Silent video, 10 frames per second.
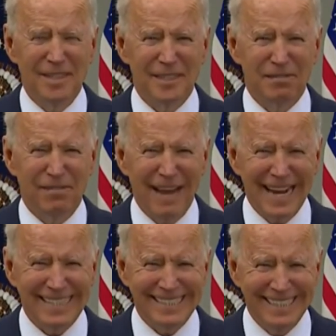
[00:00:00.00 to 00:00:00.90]
It's
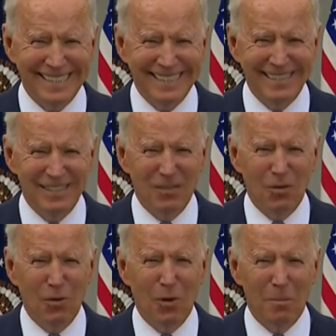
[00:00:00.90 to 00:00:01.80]
vaxed
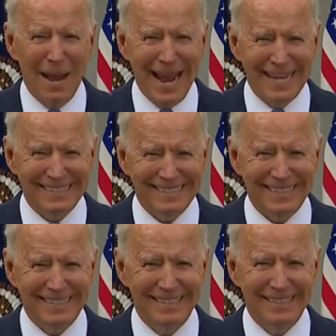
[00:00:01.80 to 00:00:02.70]
or
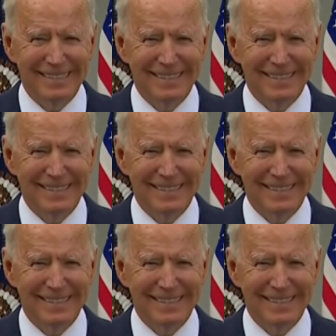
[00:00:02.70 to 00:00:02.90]
masked.